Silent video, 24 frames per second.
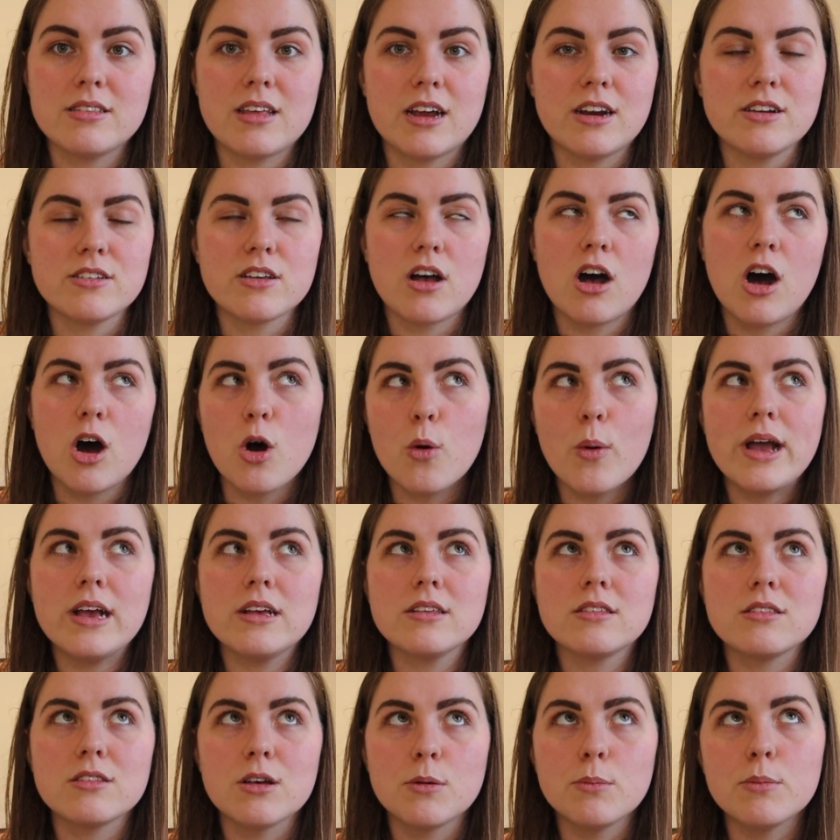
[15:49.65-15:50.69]
there's
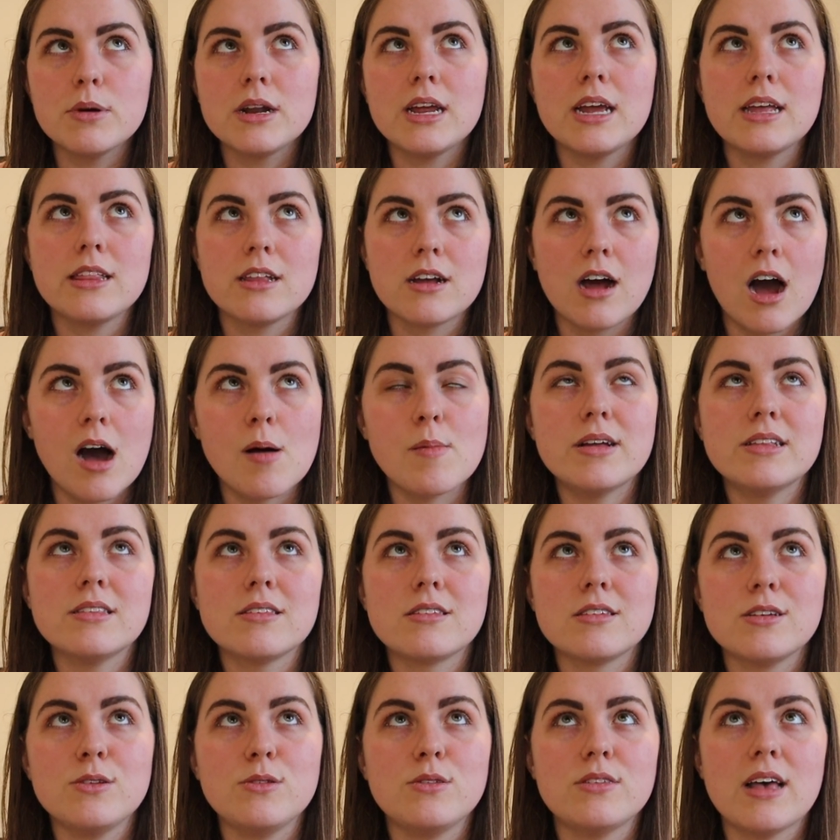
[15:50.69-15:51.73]
always somebody in the
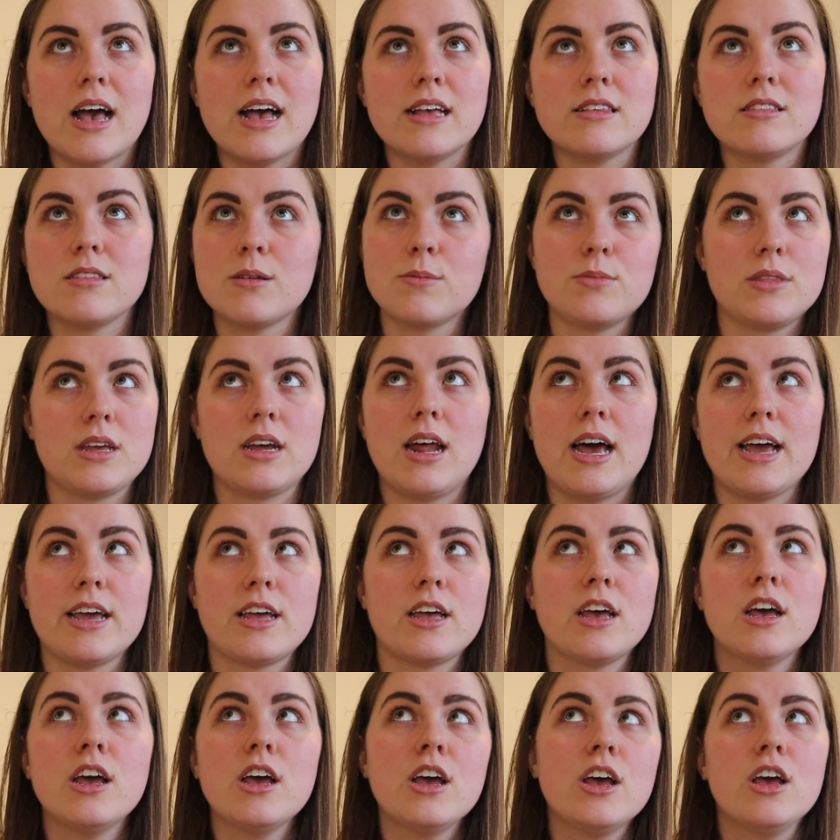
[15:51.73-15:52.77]
comments who says something
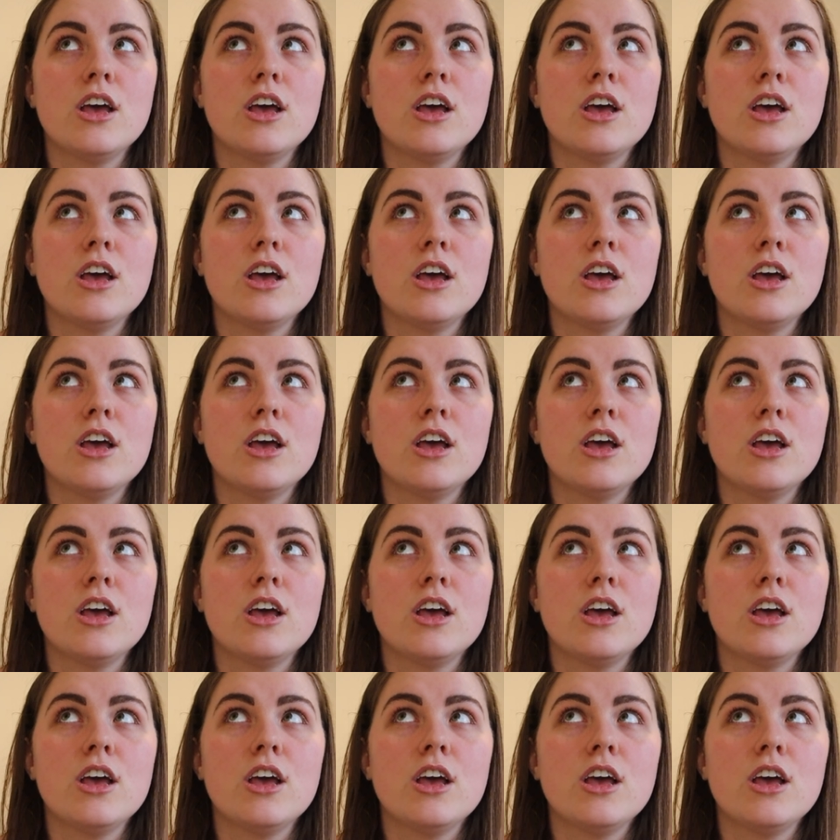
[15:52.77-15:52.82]
like,